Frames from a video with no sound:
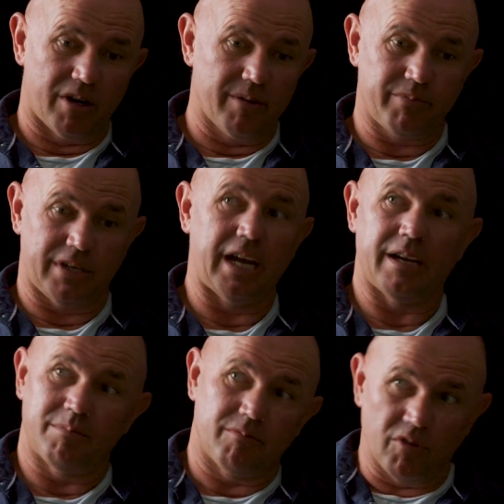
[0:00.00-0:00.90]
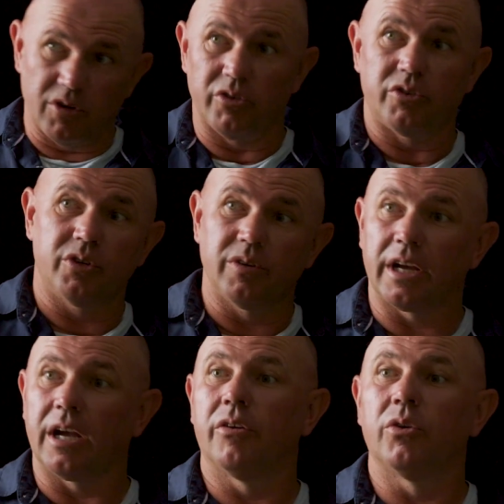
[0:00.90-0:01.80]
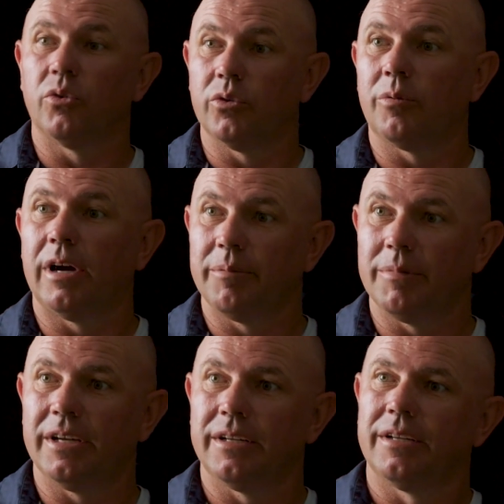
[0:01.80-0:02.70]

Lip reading: I'm saying, Ronald, you are going all the way, mate.